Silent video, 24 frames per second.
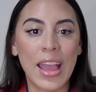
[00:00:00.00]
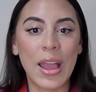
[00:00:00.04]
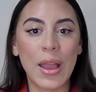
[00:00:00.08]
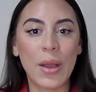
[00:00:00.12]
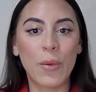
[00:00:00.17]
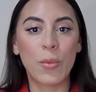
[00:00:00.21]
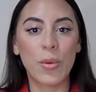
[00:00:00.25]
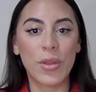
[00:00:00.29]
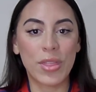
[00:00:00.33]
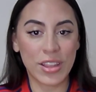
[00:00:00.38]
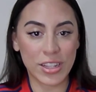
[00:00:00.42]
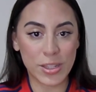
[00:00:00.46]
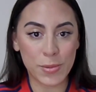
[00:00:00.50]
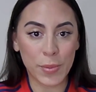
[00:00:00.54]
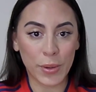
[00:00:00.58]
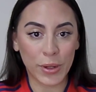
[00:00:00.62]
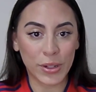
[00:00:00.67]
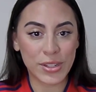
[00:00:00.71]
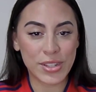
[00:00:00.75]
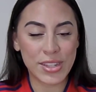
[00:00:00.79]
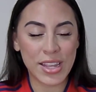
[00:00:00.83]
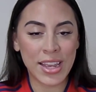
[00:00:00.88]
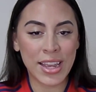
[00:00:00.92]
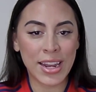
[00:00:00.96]
with this
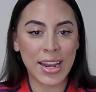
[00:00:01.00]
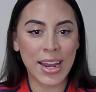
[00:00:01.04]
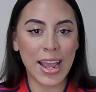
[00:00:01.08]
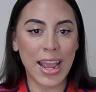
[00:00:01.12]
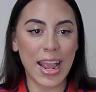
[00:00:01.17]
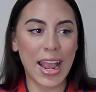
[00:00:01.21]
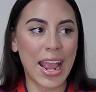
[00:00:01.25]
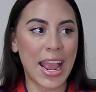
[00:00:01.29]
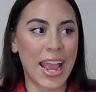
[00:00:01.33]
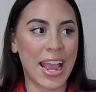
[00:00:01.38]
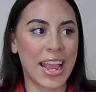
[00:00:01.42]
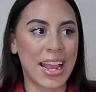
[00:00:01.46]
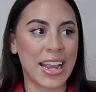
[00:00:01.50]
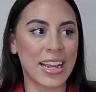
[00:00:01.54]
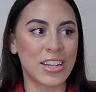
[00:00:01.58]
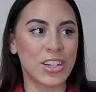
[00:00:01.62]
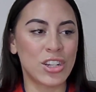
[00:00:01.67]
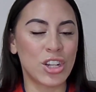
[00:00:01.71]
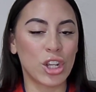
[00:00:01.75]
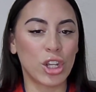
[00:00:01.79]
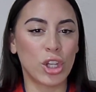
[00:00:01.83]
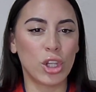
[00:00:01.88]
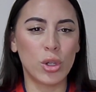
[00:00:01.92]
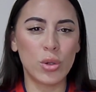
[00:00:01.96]
person and
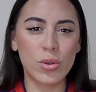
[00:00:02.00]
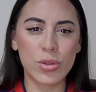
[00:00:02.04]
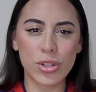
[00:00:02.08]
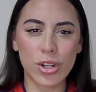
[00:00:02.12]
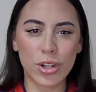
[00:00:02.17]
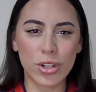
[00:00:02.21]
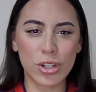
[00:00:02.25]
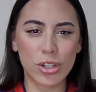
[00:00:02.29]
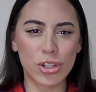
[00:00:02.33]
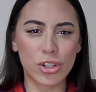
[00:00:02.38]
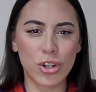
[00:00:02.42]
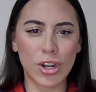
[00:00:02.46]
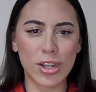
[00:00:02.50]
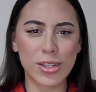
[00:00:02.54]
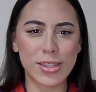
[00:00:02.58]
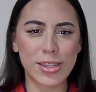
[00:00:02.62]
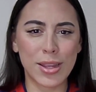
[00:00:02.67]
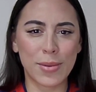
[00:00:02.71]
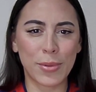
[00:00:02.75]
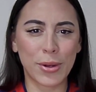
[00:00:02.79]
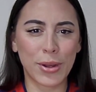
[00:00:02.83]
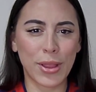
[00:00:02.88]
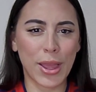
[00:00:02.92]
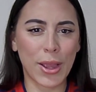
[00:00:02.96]
you start to trust them.
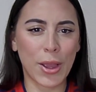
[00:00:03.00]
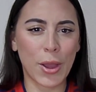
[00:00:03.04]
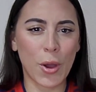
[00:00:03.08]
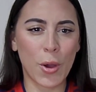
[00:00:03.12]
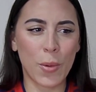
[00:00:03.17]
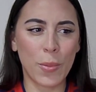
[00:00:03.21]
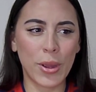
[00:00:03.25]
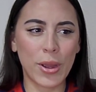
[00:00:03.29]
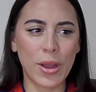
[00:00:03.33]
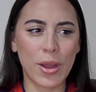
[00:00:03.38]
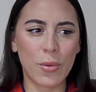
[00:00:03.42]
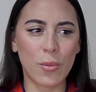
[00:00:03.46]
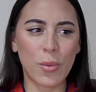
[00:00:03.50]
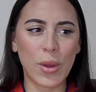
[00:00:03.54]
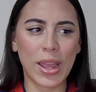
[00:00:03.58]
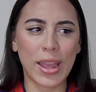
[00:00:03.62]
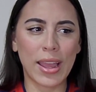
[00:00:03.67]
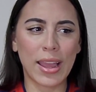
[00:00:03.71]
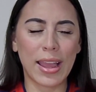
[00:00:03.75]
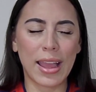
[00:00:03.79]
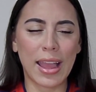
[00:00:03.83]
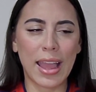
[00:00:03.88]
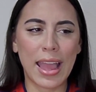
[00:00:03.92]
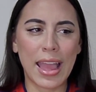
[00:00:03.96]
You're like, "Oh my god, wait,
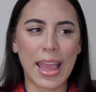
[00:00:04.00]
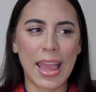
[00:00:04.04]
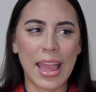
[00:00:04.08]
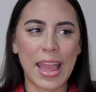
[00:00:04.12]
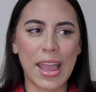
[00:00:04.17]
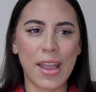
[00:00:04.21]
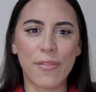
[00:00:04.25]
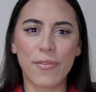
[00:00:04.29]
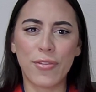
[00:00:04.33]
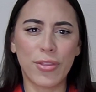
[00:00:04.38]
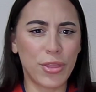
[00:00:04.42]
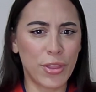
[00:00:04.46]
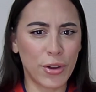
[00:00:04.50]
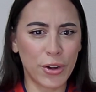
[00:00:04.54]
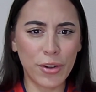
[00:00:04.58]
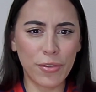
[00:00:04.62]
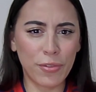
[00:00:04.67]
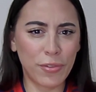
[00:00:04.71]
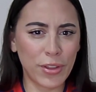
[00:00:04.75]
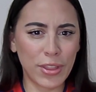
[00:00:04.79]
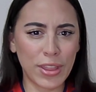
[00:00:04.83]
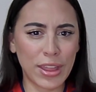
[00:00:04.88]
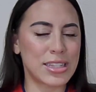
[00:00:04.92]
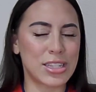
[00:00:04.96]
if they're
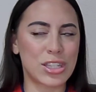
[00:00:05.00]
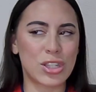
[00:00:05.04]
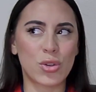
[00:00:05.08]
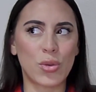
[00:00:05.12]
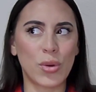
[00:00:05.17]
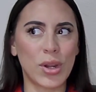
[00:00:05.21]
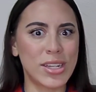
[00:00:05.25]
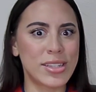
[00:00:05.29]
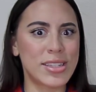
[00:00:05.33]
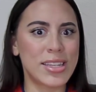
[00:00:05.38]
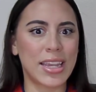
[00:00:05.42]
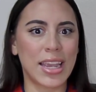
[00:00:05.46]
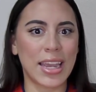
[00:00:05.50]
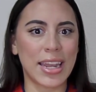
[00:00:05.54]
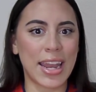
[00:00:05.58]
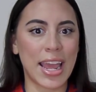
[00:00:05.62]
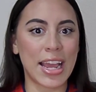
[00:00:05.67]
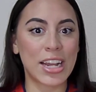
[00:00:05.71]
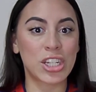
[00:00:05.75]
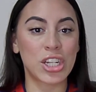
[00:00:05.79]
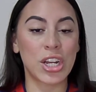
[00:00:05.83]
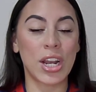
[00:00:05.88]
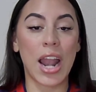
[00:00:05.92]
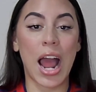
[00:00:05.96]
feeling this crazy
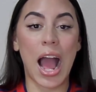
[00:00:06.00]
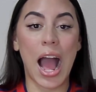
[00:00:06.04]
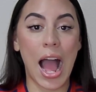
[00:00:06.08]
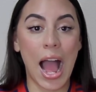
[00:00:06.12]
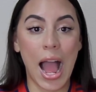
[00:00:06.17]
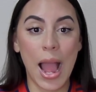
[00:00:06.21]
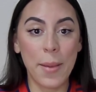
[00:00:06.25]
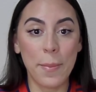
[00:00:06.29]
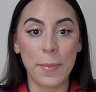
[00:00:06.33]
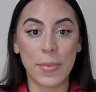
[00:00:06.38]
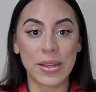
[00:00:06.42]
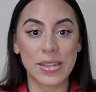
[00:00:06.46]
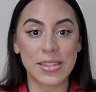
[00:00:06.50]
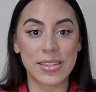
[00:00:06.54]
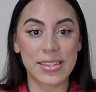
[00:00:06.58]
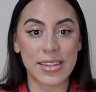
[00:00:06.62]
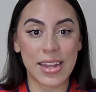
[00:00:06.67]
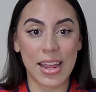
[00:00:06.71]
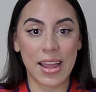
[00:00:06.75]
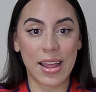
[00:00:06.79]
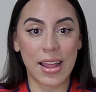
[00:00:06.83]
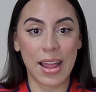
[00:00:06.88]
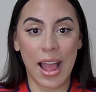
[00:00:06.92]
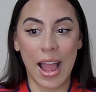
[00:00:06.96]
connection, I must
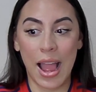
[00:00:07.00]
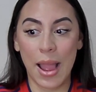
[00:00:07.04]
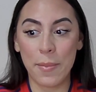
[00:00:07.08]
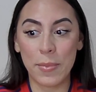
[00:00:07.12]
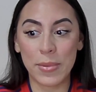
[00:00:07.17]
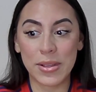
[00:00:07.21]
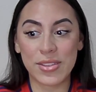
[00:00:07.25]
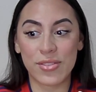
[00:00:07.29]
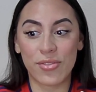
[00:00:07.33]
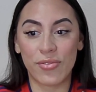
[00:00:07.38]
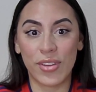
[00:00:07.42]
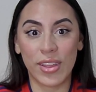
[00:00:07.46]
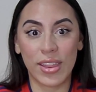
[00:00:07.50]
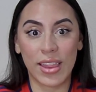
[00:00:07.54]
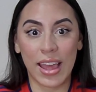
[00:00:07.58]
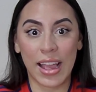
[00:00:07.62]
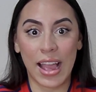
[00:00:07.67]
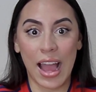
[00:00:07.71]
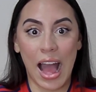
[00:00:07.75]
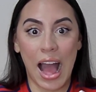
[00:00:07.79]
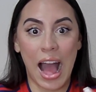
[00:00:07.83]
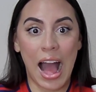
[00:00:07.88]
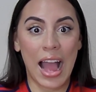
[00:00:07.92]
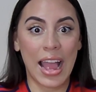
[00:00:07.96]
I must feel like
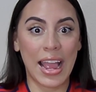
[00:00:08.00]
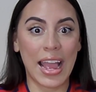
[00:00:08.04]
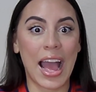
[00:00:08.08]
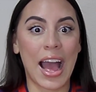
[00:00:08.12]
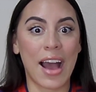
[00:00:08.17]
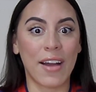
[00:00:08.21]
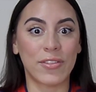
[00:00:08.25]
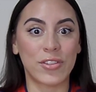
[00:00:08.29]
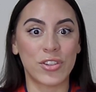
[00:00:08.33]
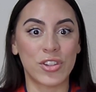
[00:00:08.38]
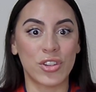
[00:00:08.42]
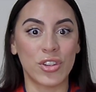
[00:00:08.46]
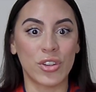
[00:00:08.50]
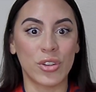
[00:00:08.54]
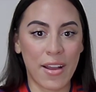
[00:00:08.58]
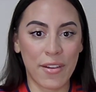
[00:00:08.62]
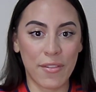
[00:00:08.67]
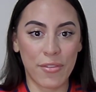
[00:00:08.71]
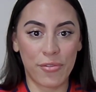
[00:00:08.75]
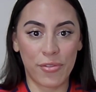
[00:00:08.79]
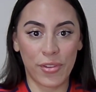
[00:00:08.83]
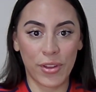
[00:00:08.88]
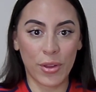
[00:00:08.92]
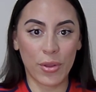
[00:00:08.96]
I have to
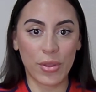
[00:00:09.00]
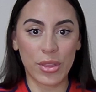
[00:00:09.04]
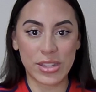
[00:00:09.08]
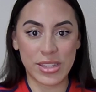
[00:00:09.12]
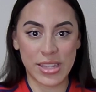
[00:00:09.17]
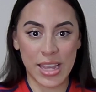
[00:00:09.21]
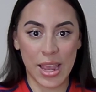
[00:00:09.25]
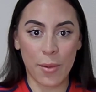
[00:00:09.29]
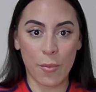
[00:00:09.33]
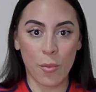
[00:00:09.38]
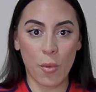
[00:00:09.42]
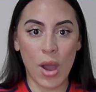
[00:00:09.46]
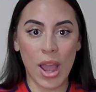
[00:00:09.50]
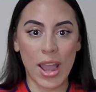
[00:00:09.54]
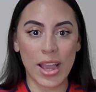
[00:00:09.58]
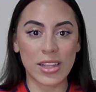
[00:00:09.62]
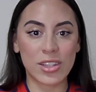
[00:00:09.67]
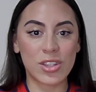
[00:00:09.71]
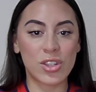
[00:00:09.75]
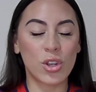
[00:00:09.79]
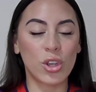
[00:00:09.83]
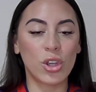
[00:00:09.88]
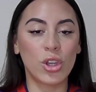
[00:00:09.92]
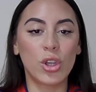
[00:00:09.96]
feel the same way.
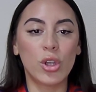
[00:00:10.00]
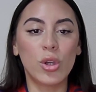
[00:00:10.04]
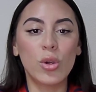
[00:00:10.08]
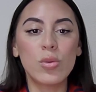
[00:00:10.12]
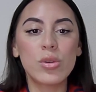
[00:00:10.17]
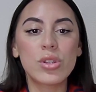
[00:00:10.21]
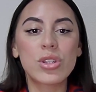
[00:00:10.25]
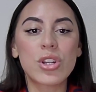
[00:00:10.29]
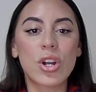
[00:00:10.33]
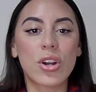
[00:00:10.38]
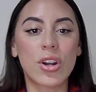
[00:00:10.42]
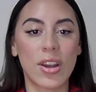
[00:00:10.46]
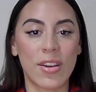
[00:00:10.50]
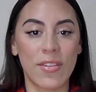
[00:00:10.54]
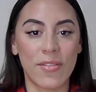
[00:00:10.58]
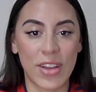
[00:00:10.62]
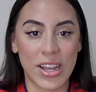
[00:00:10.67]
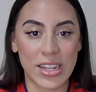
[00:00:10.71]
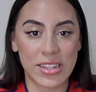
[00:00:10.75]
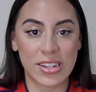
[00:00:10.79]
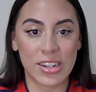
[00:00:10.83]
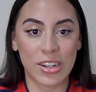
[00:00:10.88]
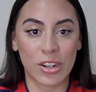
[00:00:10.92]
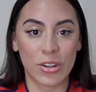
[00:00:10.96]
So you start
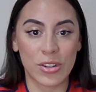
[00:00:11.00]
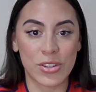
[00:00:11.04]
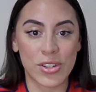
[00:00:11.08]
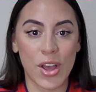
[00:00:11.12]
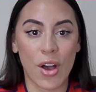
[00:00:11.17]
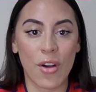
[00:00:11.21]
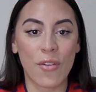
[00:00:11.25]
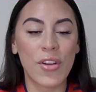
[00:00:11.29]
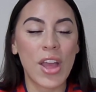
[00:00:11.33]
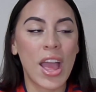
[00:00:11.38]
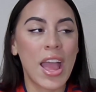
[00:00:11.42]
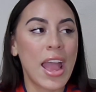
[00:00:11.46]
investing yourself.